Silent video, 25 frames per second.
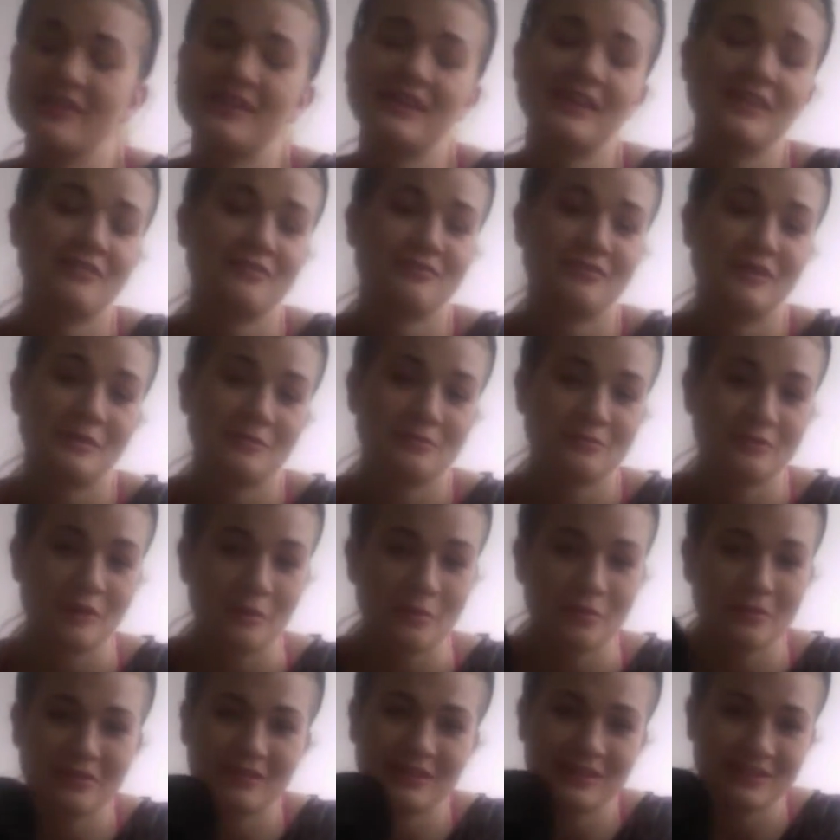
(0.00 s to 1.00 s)
the other
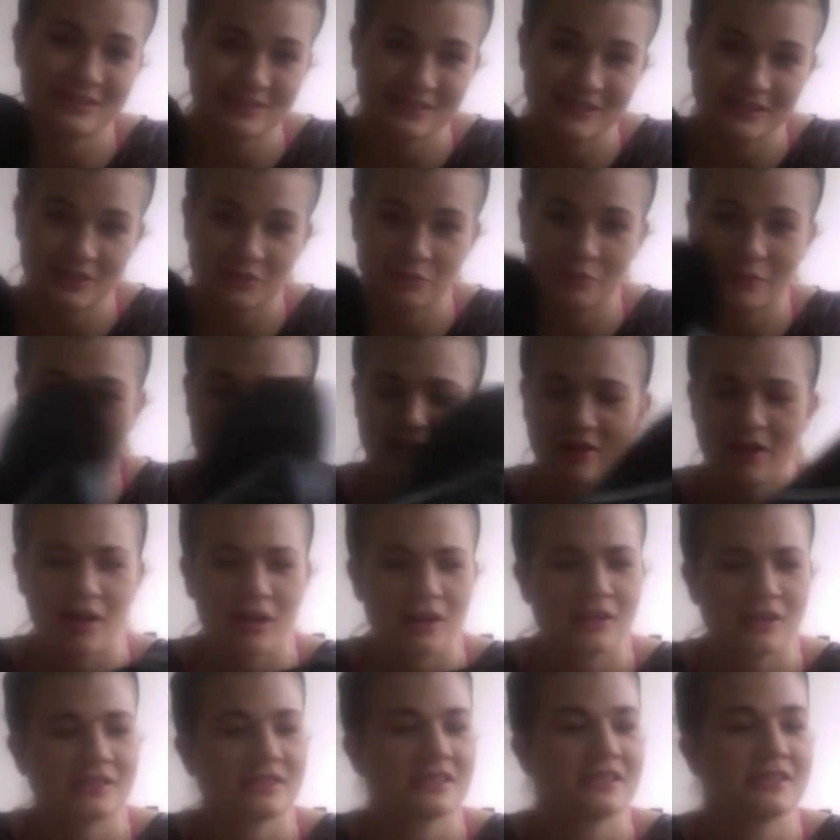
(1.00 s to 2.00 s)
flip-flop. I think it's under my
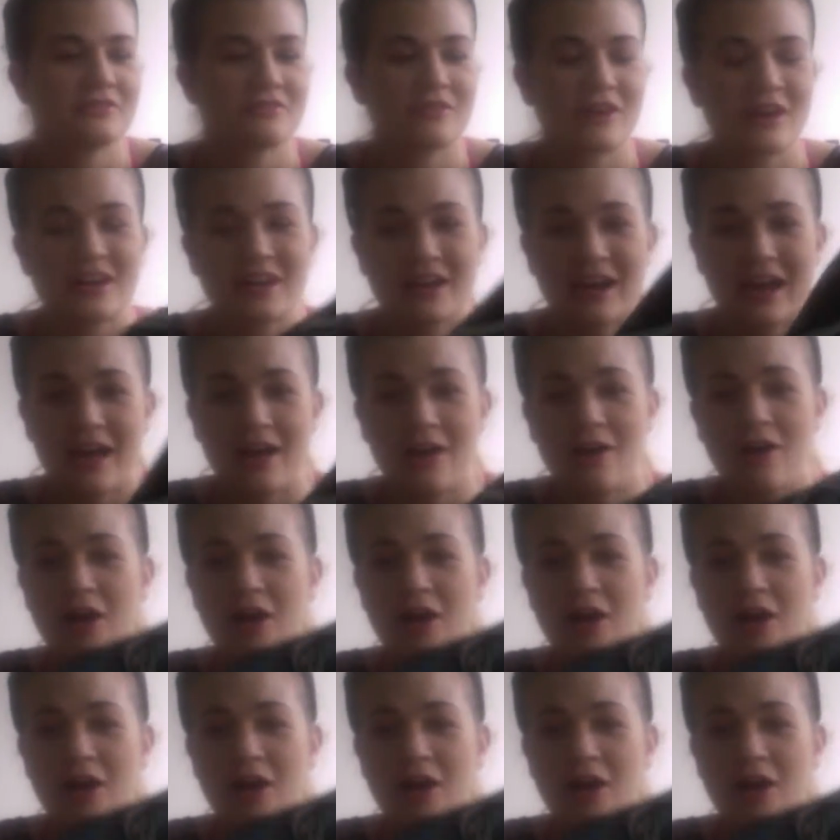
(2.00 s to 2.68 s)
car seat right now.